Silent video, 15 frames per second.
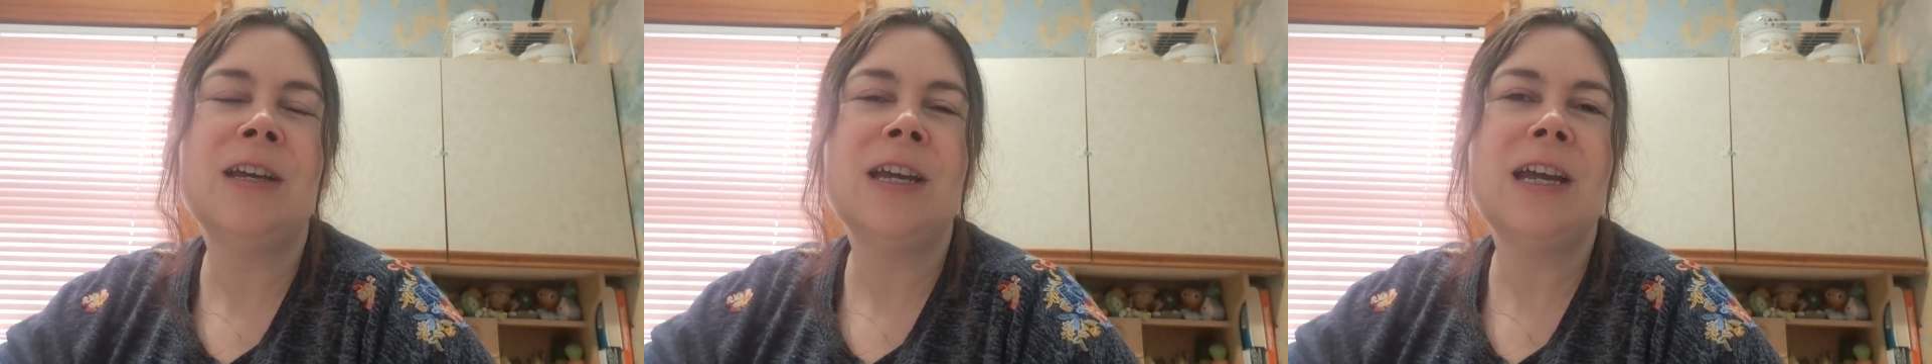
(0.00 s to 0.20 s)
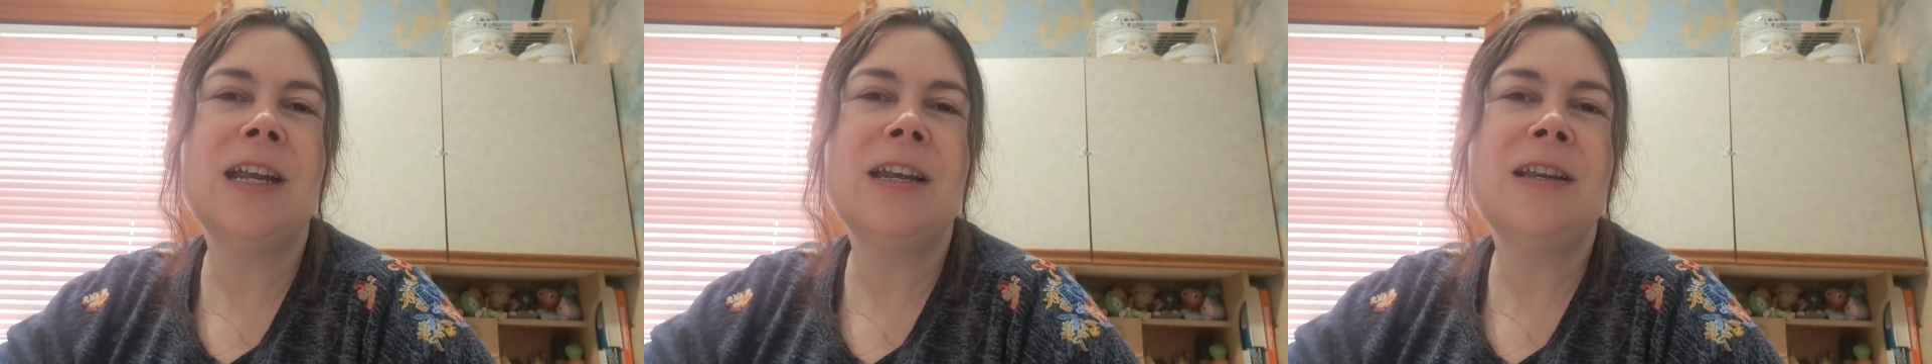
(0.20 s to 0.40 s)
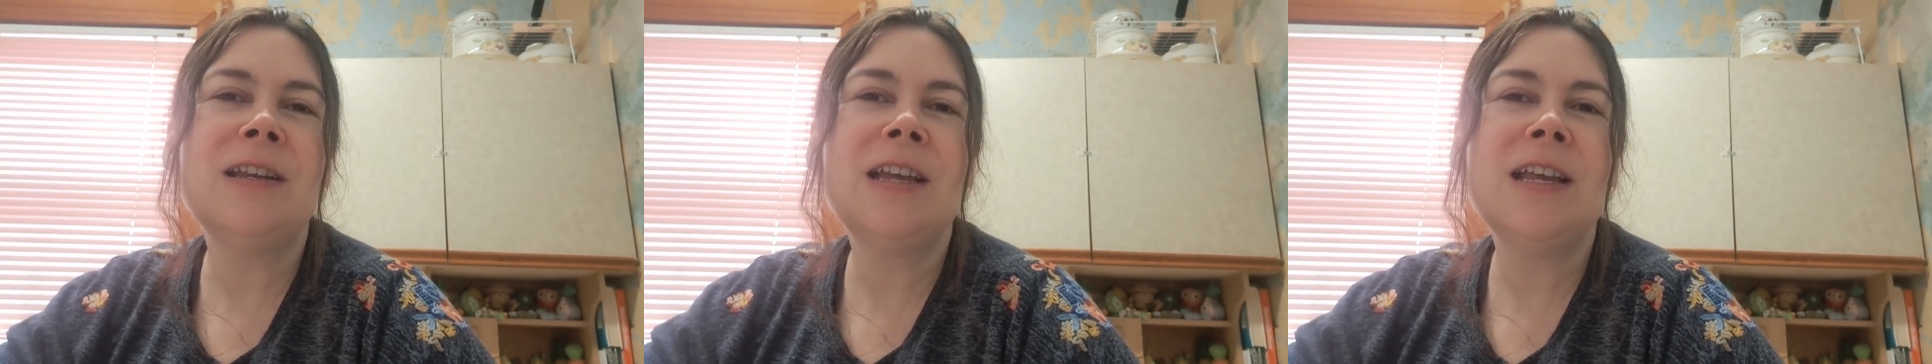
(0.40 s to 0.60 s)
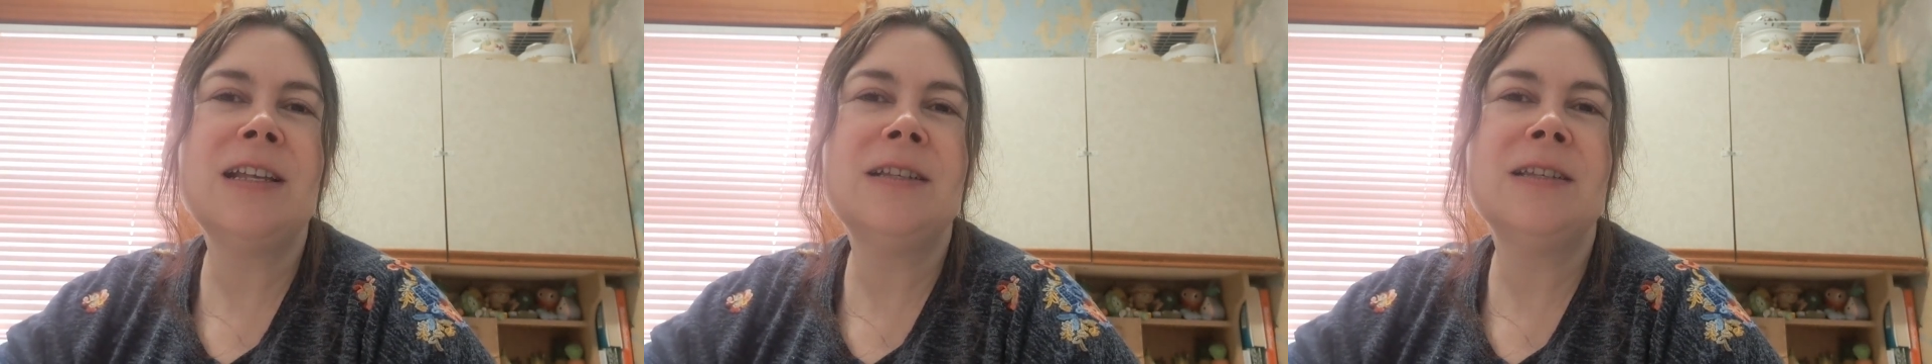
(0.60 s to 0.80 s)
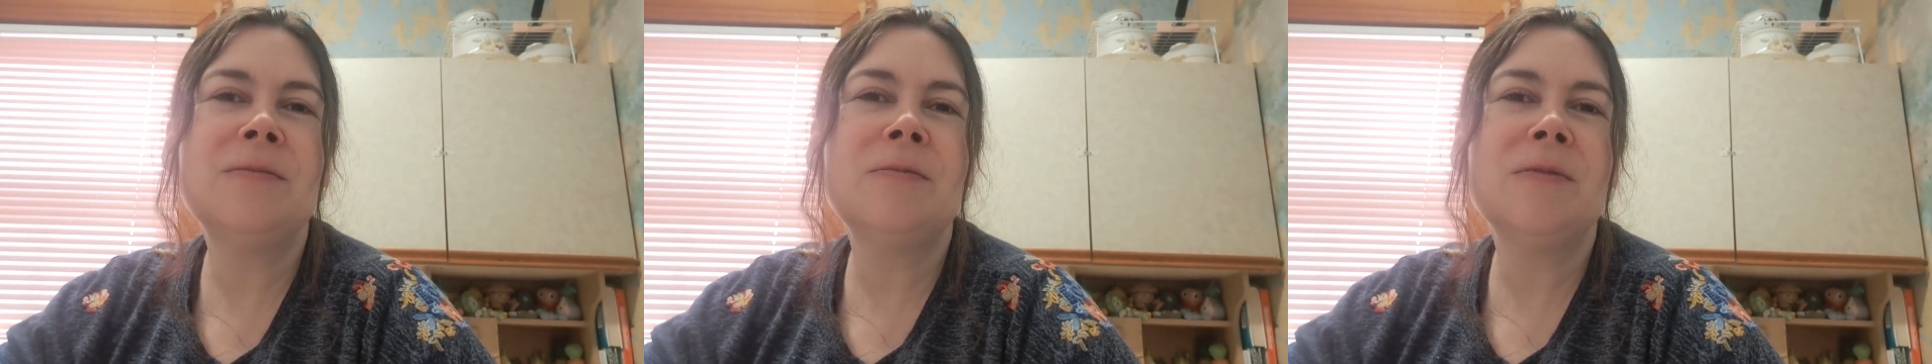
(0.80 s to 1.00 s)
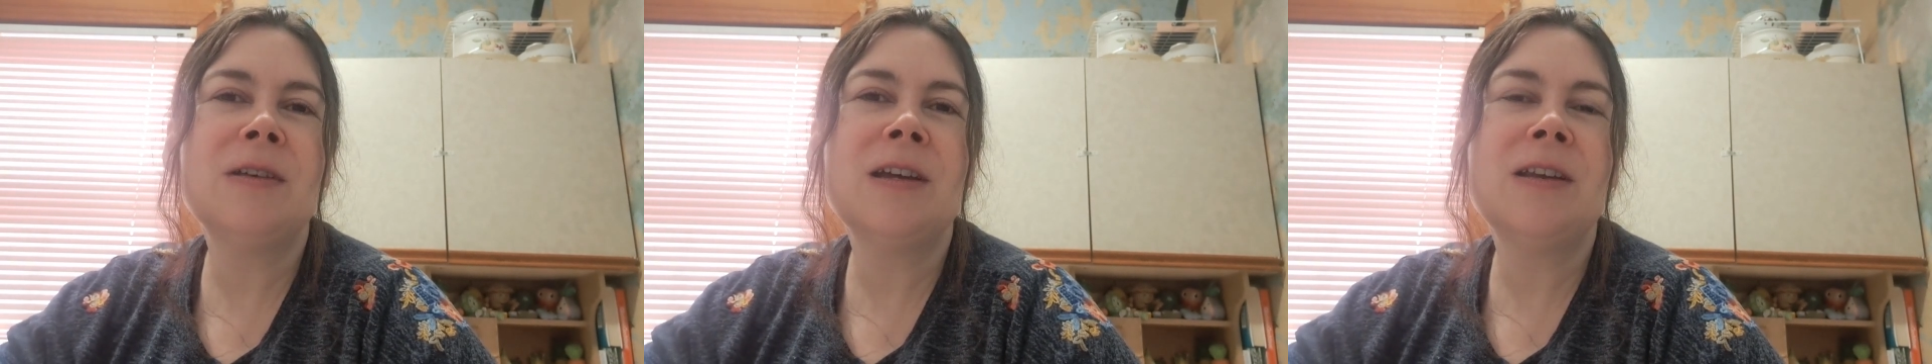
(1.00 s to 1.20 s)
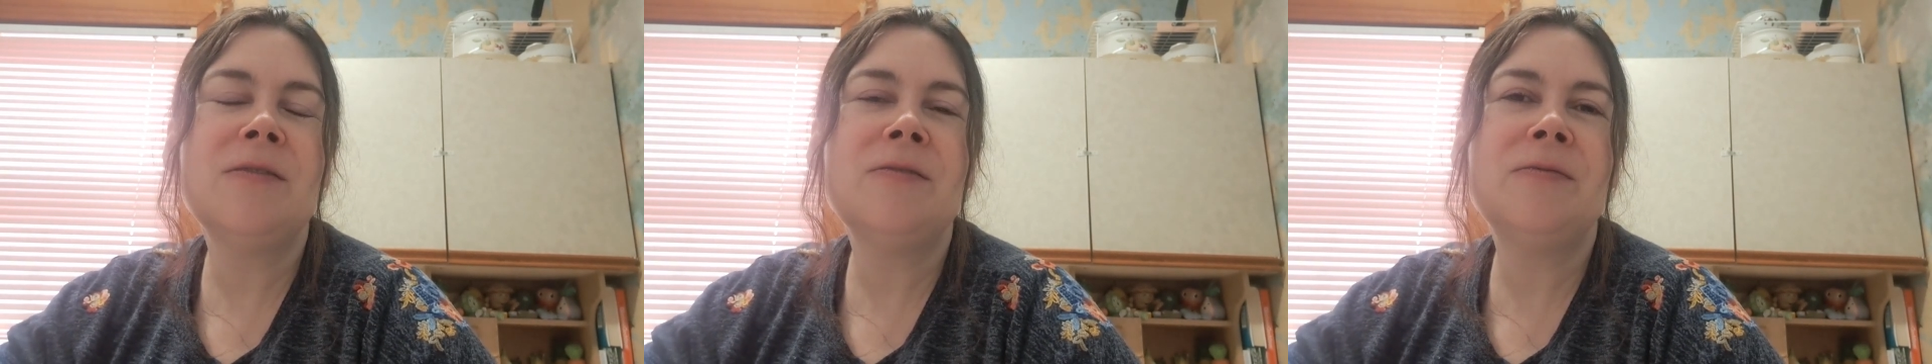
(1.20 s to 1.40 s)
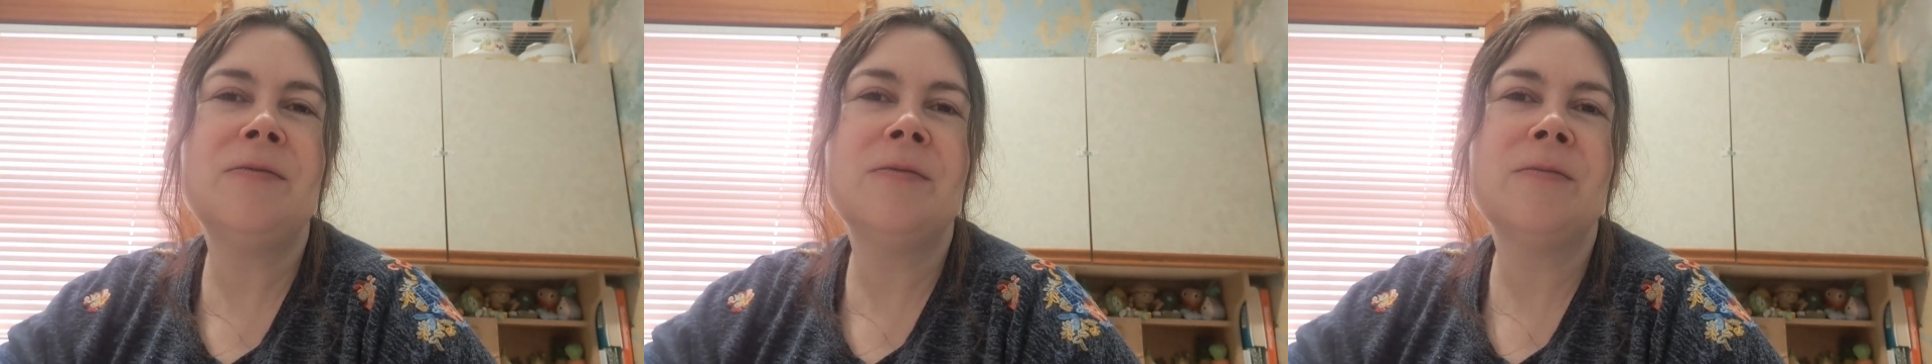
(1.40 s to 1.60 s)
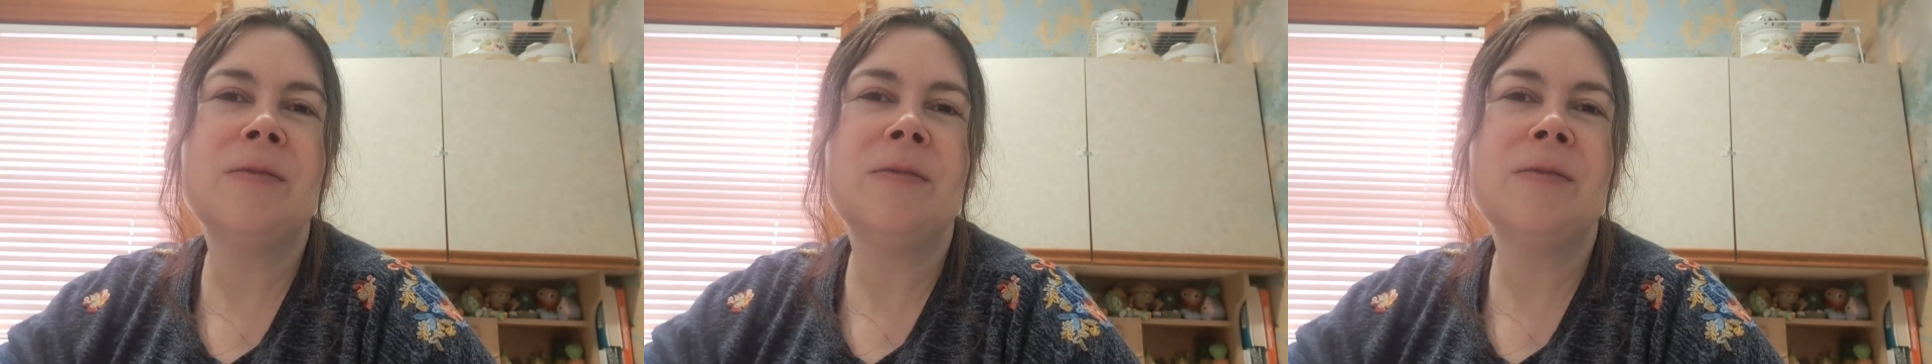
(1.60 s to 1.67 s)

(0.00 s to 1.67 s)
and it's kind of